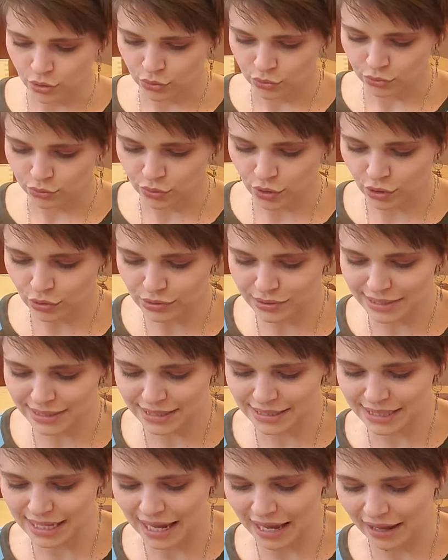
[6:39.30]

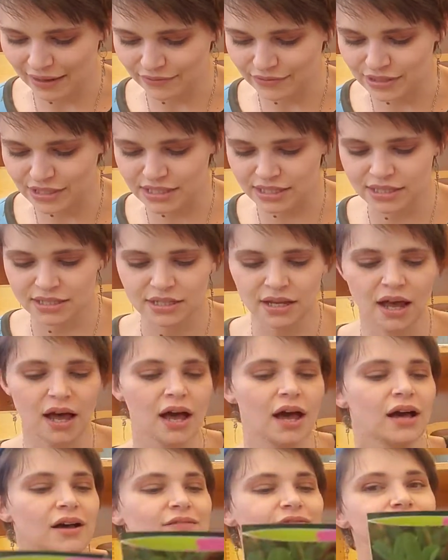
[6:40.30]
Roses have
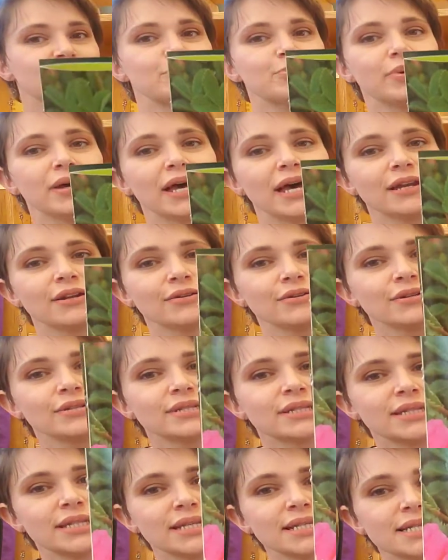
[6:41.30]
soft
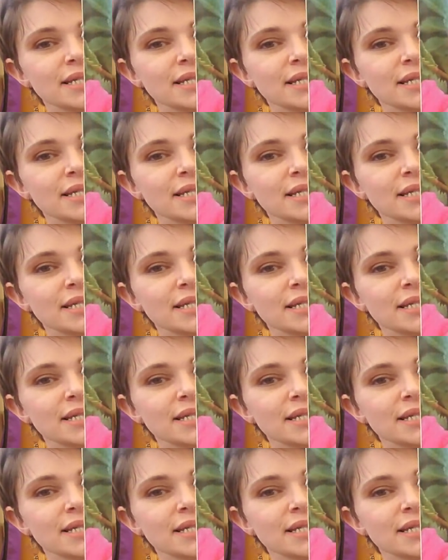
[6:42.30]
petals that